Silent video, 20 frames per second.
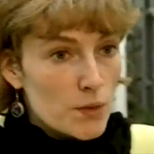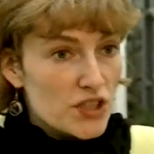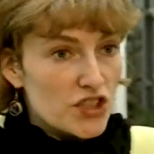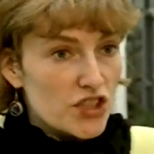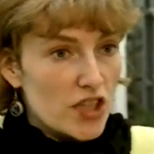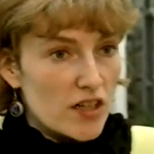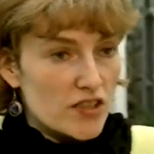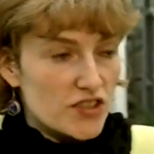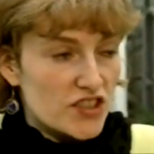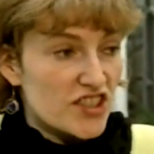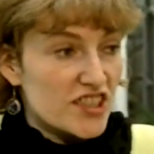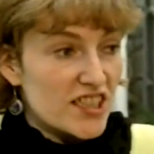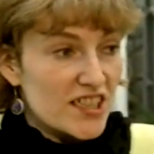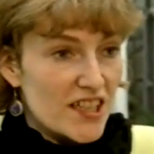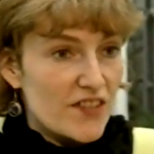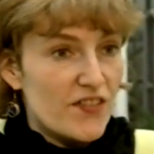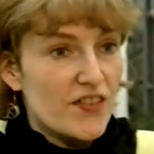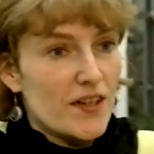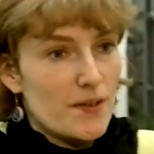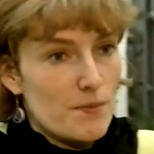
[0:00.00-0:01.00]
We charge a
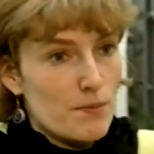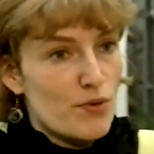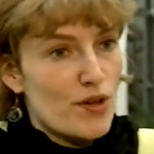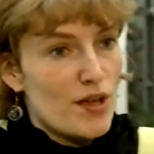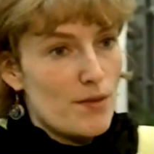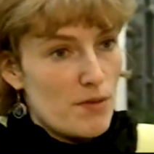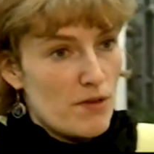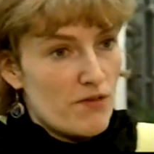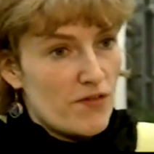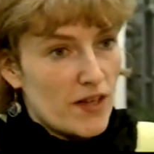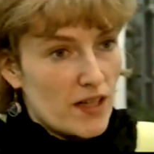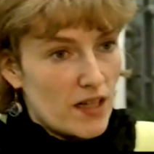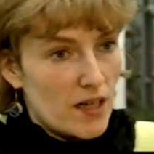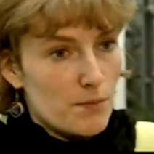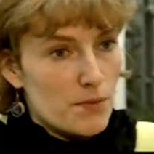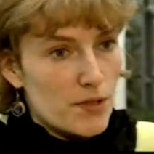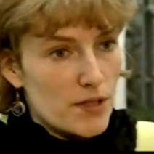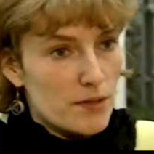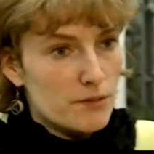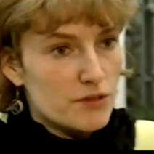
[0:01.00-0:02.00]
significant premium for
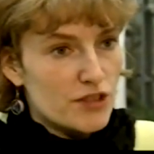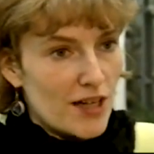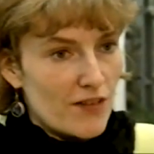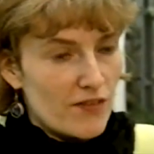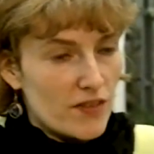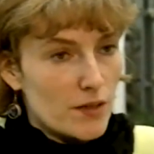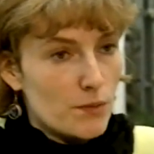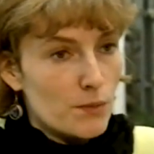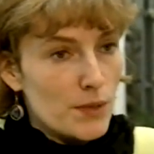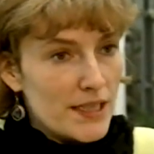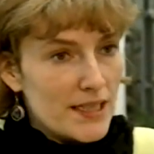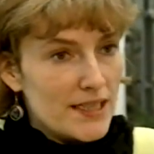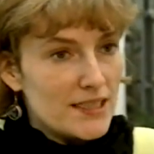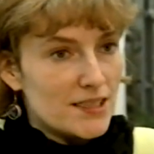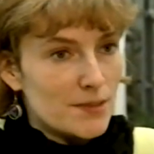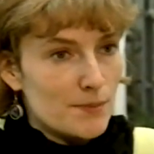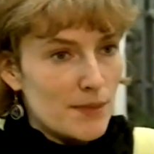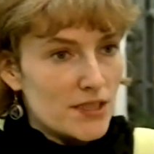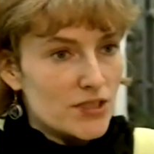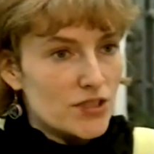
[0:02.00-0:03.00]
Club Europe travel, and we
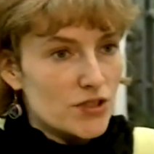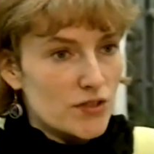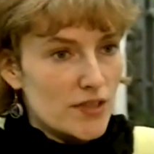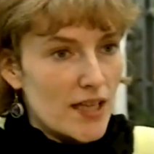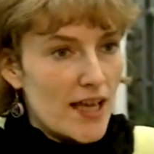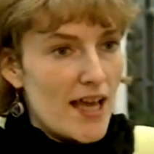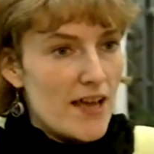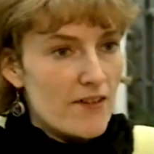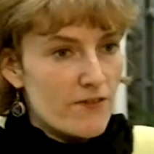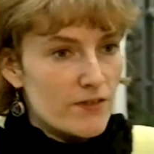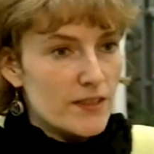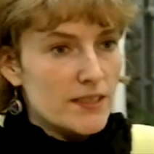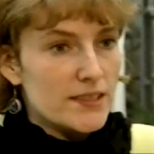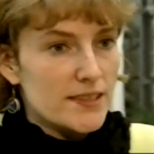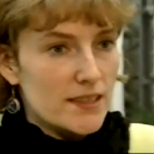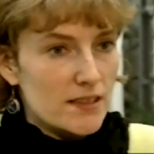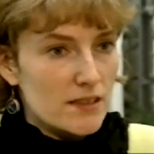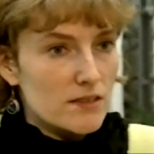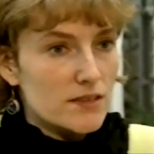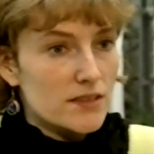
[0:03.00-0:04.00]
need to make sure that every
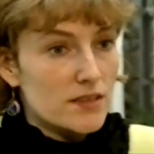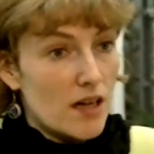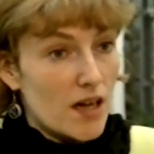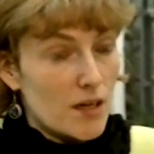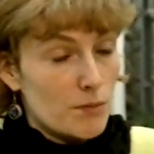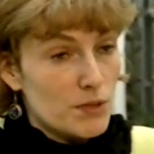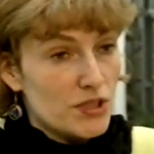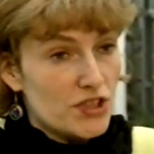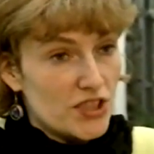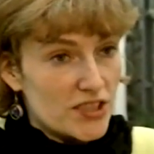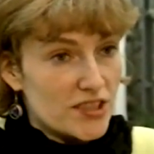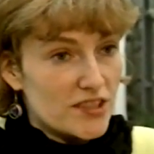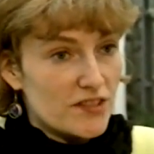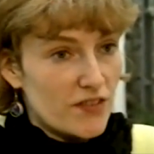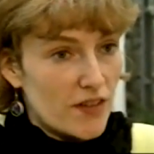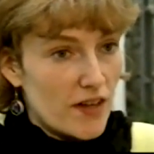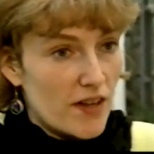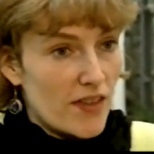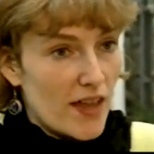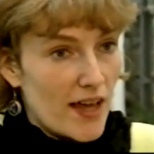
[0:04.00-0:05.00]
single time we
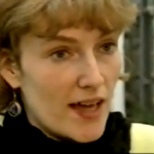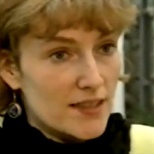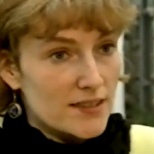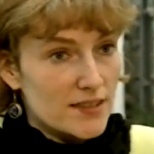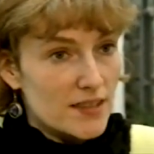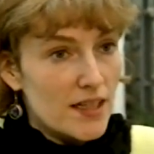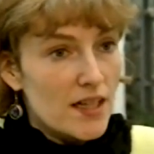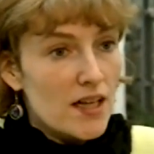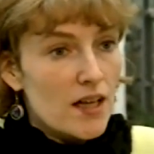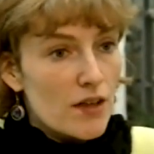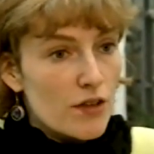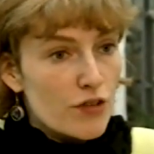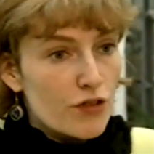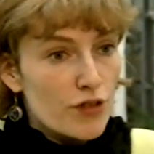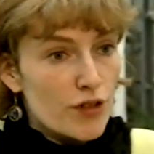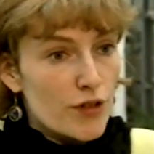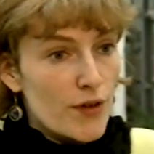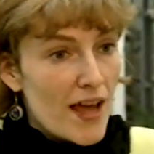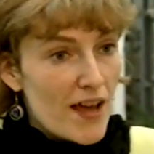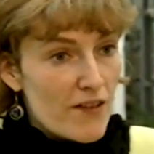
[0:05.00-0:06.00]
justify that
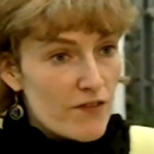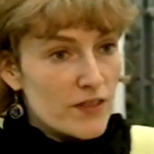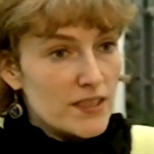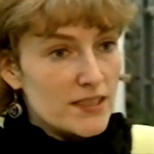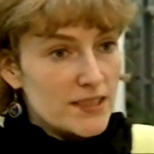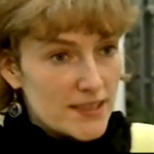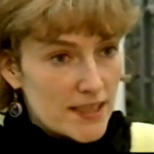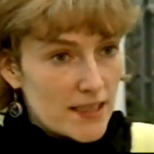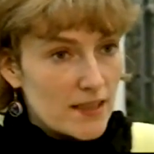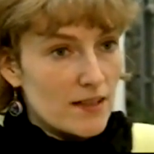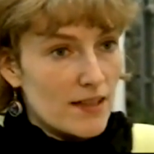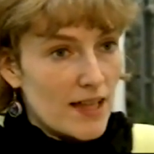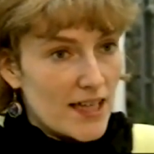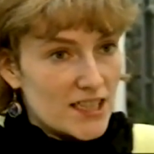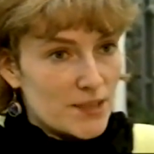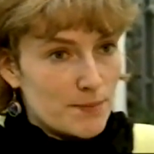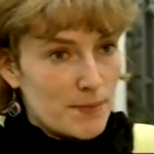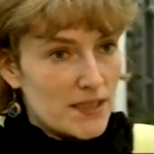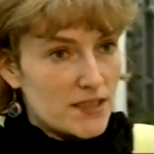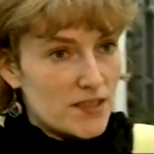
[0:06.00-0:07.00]
through every single
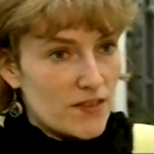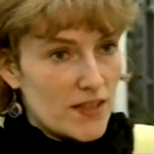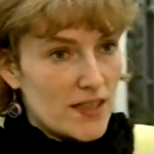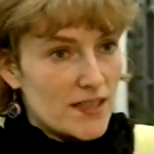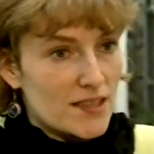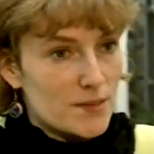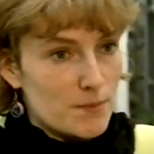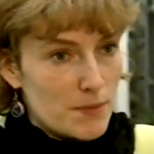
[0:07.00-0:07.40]
aspect of the